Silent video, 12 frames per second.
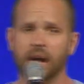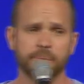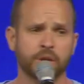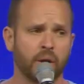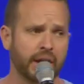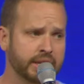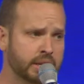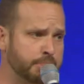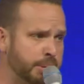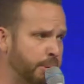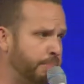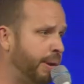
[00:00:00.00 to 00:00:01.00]
you know, I need to
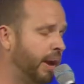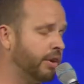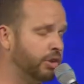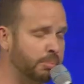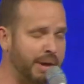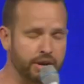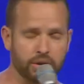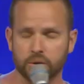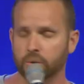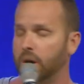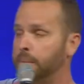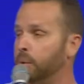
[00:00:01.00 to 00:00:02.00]
be prepared no matter
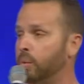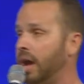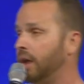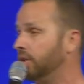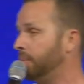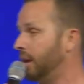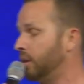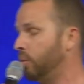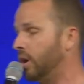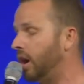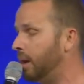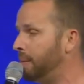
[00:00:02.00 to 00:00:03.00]
who I'm around, no matter
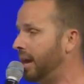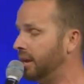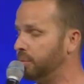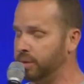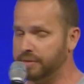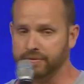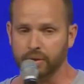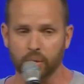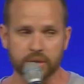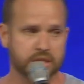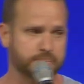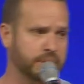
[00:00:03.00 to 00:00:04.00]
where I'm at. If the
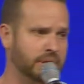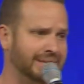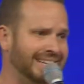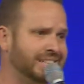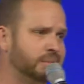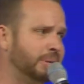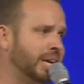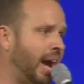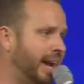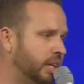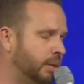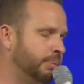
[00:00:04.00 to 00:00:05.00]
Holy Spirit leads me,
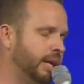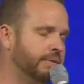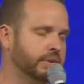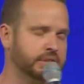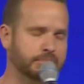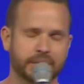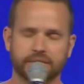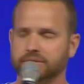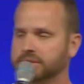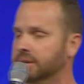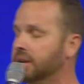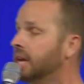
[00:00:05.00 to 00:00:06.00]
I need to be able to
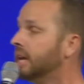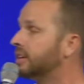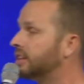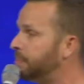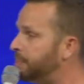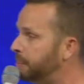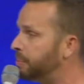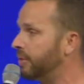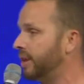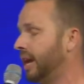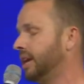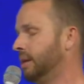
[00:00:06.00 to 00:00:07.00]
minister to the people
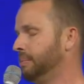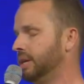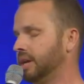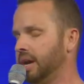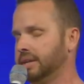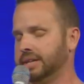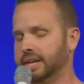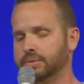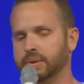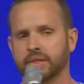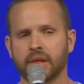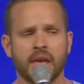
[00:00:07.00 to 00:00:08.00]
that I come into contact
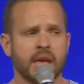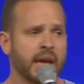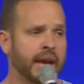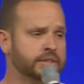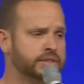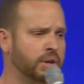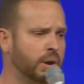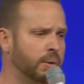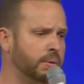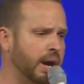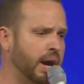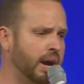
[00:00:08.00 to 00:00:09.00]
with. And
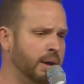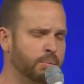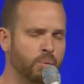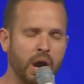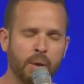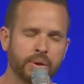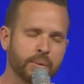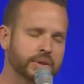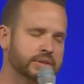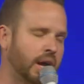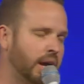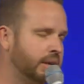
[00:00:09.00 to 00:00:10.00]
so while we were
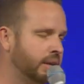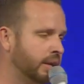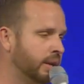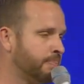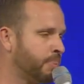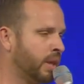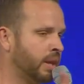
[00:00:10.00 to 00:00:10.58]
talking,